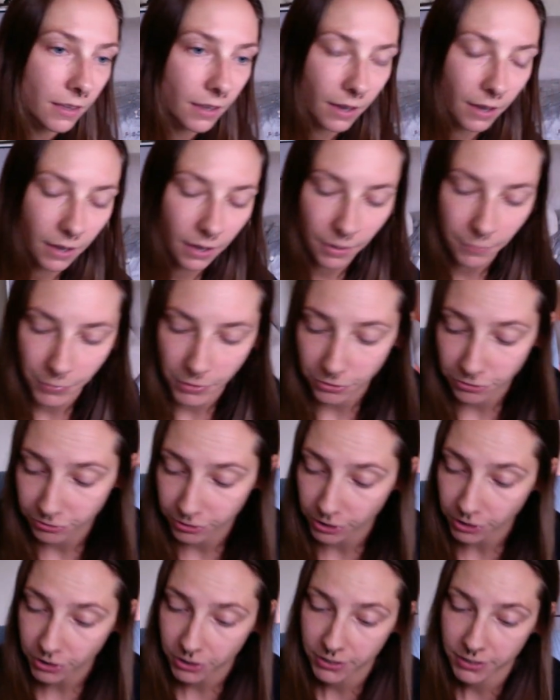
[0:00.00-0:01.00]
Um, the
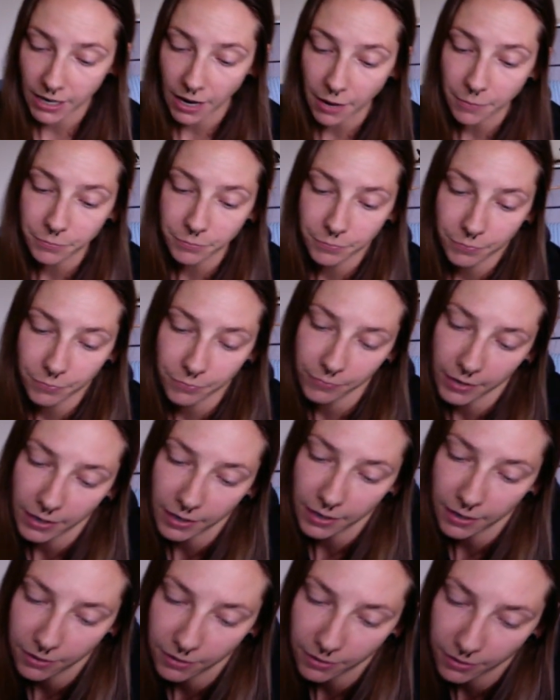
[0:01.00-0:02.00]
first step,
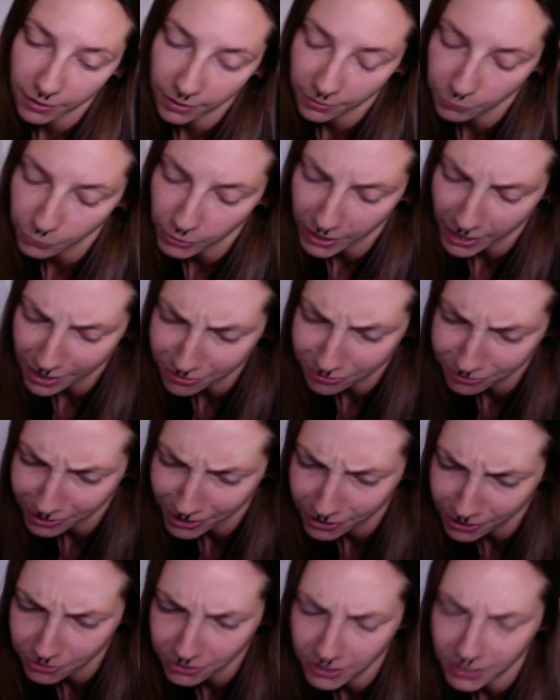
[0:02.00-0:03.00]
what I've
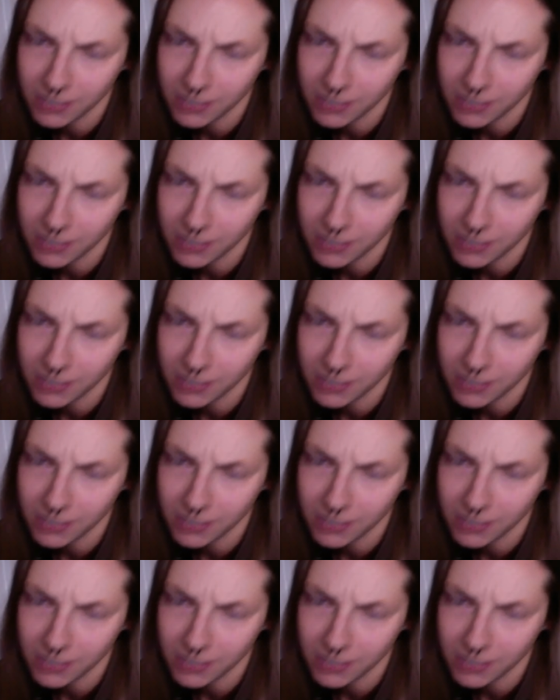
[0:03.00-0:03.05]
found,